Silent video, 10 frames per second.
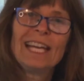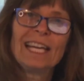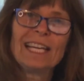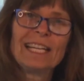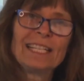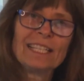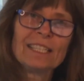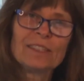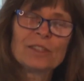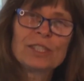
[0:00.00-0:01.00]
and
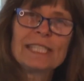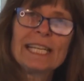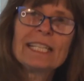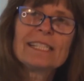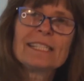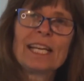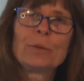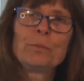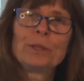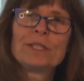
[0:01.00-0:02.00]
sticks
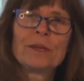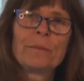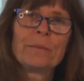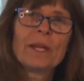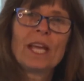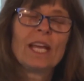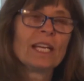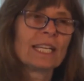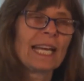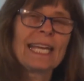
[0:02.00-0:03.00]
and put some
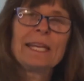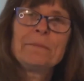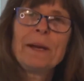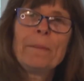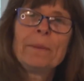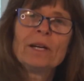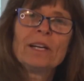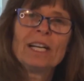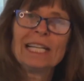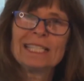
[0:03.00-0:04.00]
cayenne
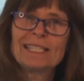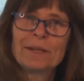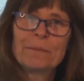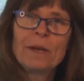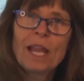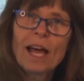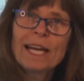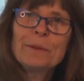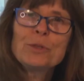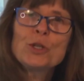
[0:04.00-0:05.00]
pepper and some
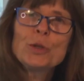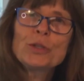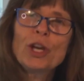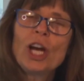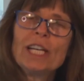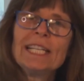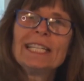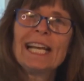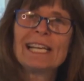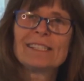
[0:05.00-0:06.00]
lime juice on it
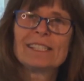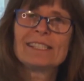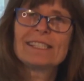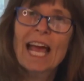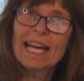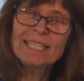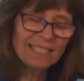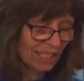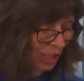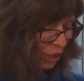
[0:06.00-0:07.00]
as a side
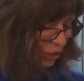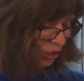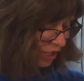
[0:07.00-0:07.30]
dish.